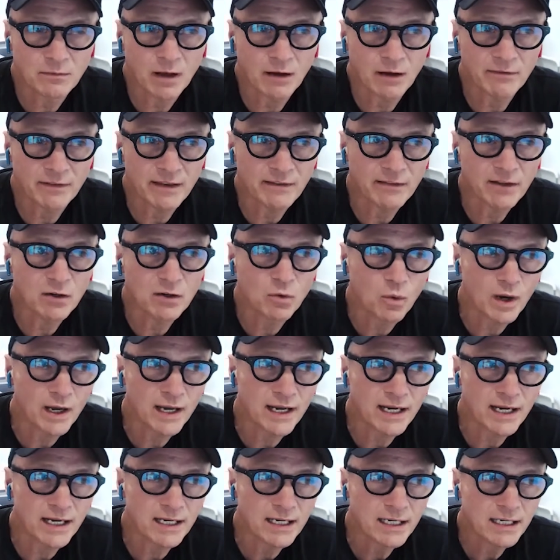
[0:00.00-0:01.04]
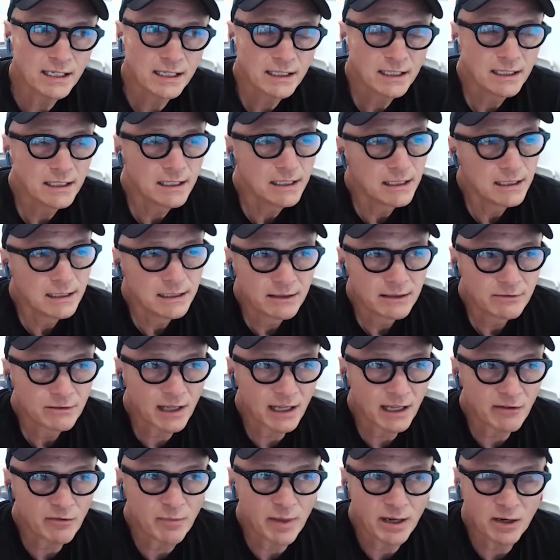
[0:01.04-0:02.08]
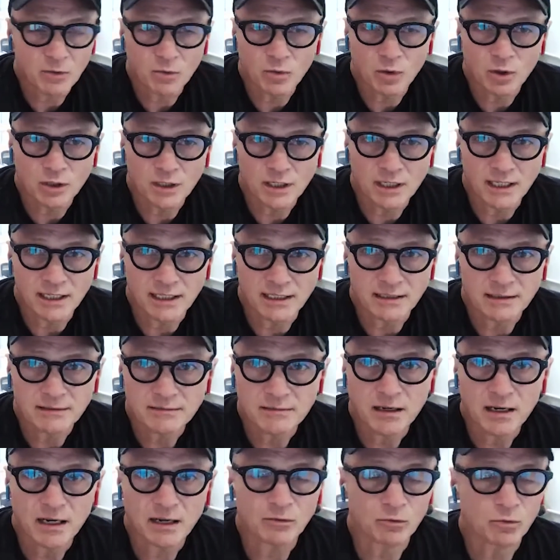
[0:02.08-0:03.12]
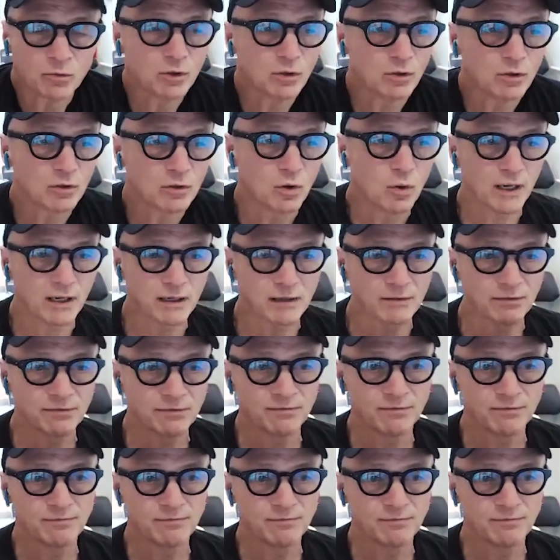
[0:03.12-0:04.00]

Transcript: giving away, for lack of a better word, a real quick